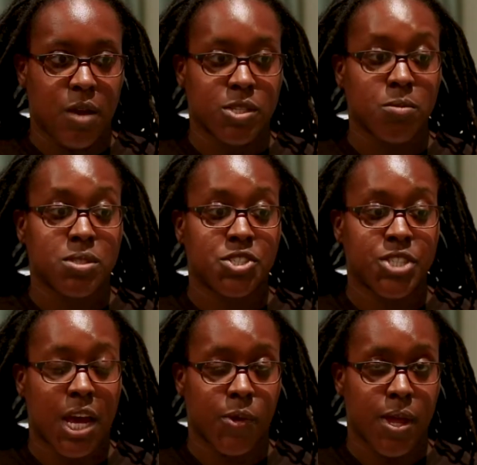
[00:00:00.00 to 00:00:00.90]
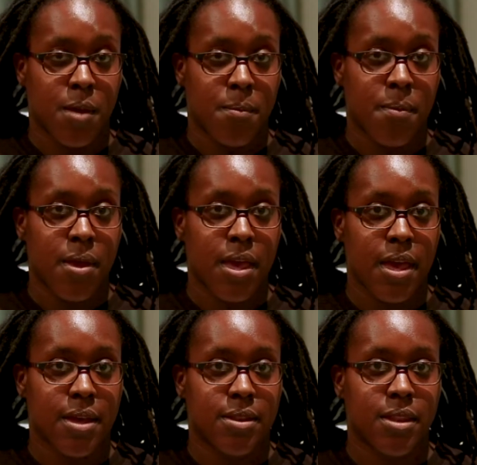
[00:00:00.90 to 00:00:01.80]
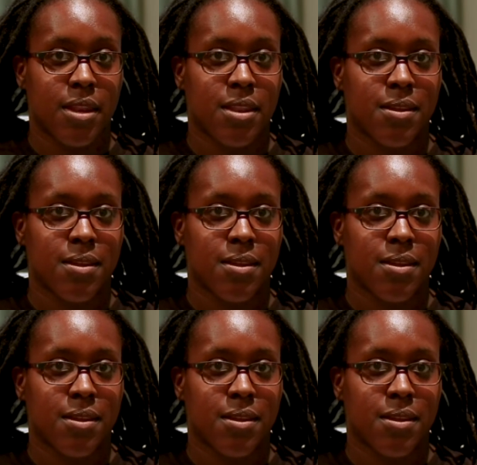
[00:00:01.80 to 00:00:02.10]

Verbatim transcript: I was able to shadow him and